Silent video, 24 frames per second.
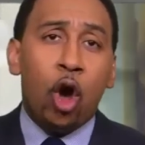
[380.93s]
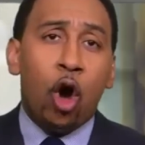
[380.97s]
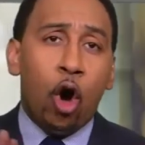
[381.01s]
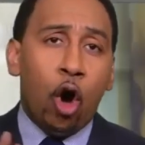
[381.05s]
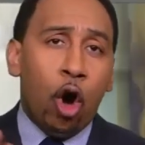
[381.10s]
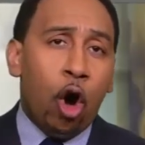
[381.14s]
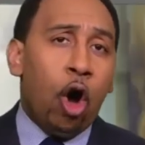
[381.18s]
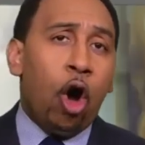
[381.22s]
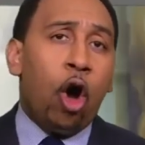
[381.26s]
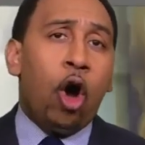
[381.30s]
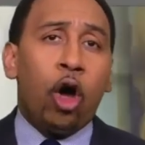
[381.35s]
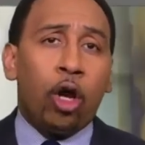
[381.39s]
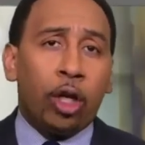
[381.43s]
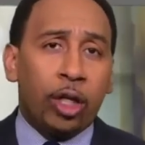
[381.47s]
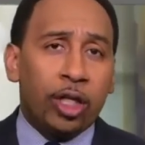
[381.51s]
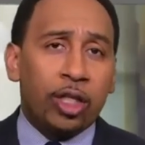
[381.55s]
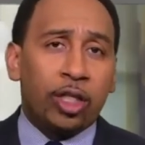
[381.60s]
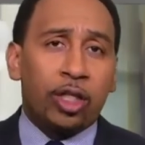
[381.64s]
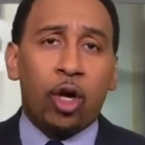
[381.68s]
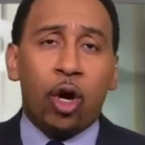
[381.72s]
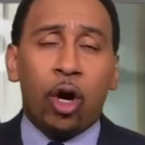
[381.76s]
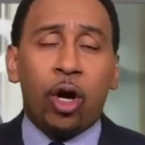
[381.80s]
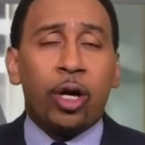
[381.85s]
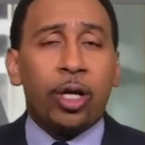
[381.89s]
All
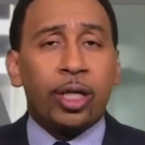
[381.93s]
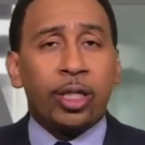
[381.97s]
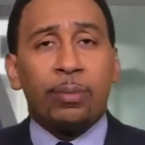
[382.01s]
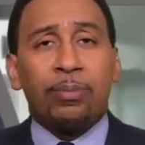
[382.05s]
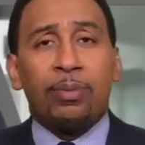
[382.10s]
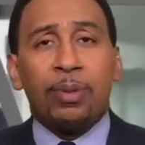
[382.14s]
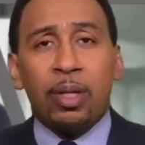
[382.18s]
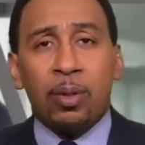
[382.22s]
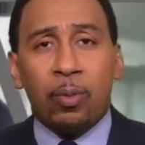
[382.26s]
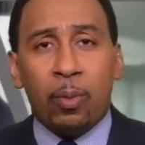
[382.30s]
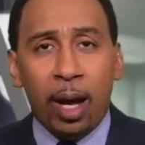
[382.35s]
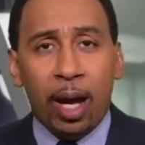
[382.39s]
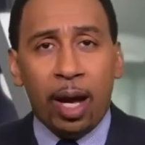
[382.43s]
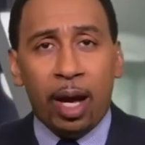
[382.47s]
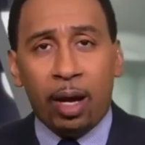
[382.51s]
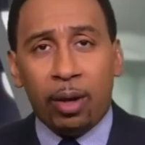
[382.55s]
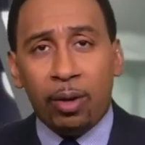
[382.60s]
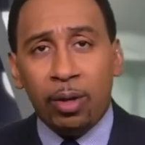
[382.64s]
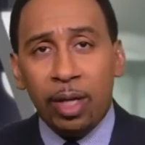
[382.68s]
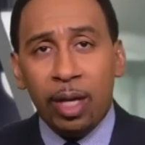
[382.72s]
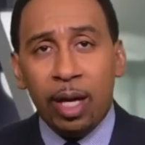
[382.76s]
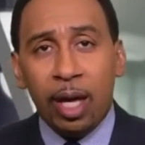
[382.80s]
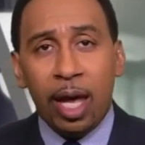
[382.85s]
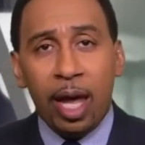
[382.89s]
is going to be
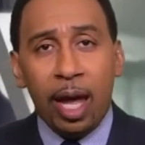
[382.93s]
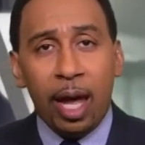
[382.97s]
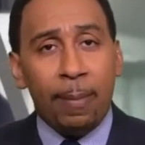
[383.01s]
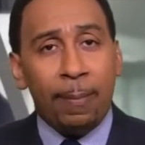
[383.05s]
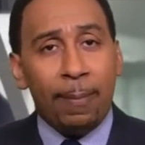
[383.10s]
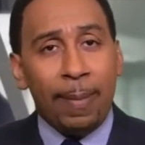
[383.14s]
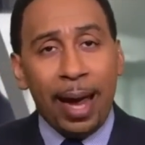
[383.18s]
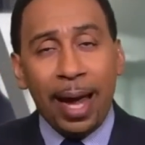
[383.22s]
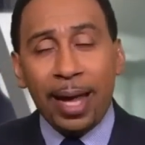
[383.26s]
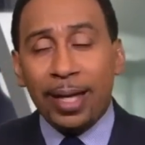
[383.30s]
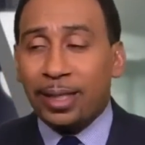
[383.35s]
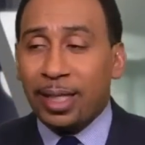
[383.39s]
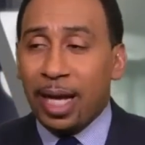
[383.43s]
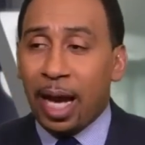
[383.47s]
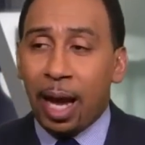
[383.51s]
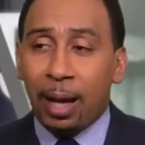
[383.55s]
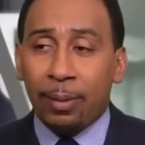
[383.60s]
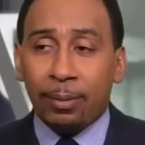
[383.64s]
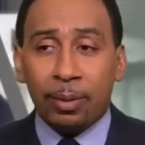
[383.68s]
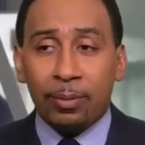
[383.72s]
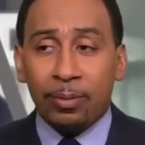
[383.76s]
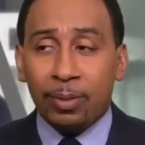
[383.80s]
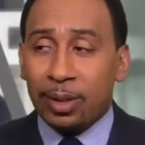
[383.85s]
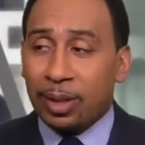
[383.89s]
well. And Mike
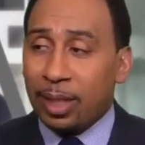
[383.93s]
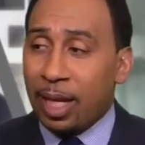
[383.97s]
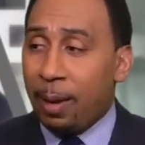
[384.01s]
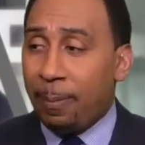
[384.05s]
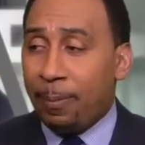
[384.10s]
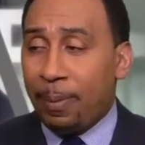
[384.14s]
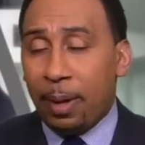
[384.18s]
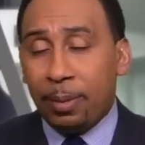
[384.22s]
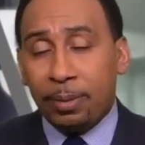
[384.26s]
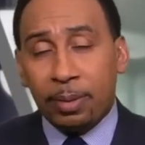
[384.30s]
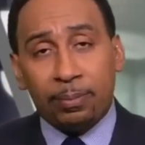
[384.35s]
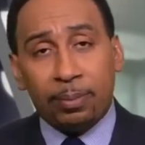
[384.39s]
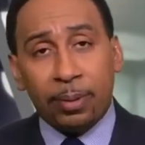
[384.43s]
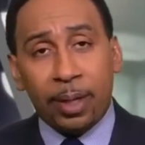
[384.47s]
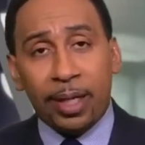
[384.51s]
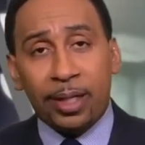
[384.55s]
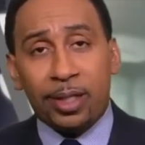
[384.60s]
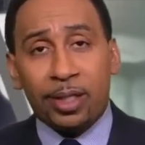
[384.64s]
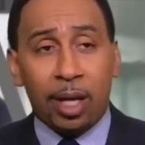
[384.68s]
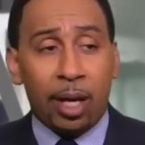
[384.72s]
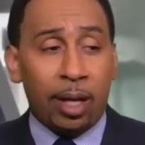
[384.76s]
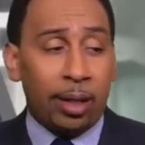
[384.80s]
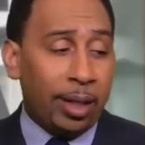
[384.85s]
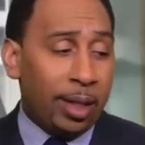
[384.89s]
Tomlin was like, pump the
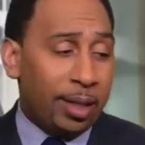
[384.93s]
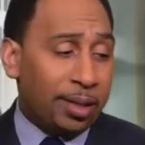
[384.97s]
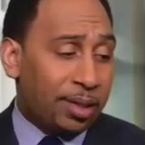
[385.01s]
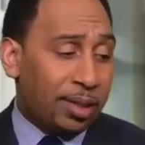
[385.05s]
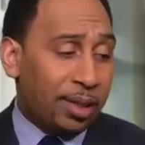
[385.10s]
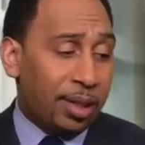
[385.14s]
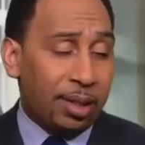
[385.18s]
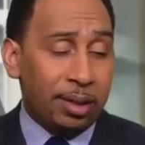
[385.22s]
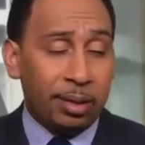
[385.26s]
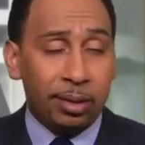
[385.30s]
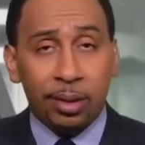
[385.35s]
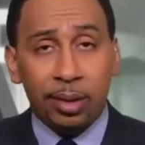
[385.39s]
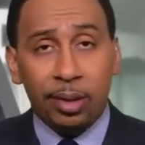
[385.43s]
brakes, y'all. Let's see.